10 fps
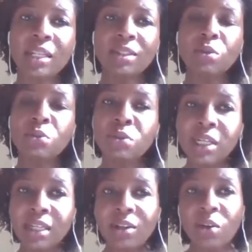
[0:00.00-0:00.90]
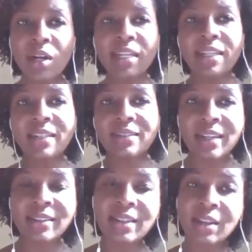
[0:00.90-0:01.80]
that we need to really look at
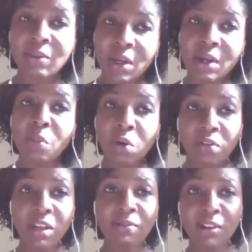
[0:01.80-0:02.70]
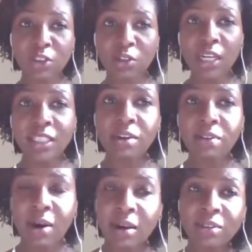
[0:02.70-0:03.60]
and improve the
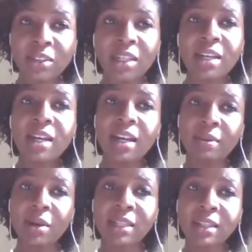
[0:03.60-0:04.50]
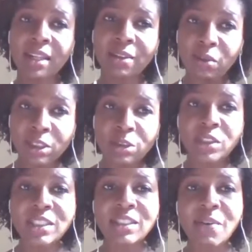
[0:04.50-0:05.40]
infrastructure around and the
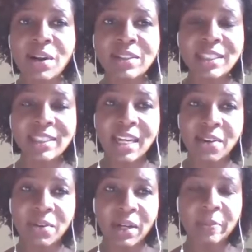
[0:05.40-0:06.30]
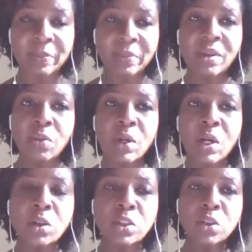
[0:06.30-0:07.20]
resources around this area.
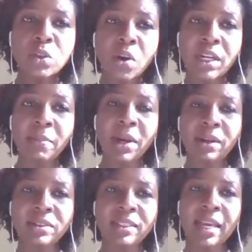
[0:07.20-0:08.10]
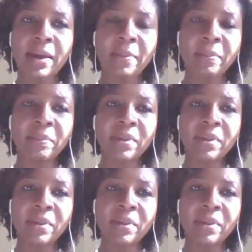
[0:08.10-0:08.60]
We also talk about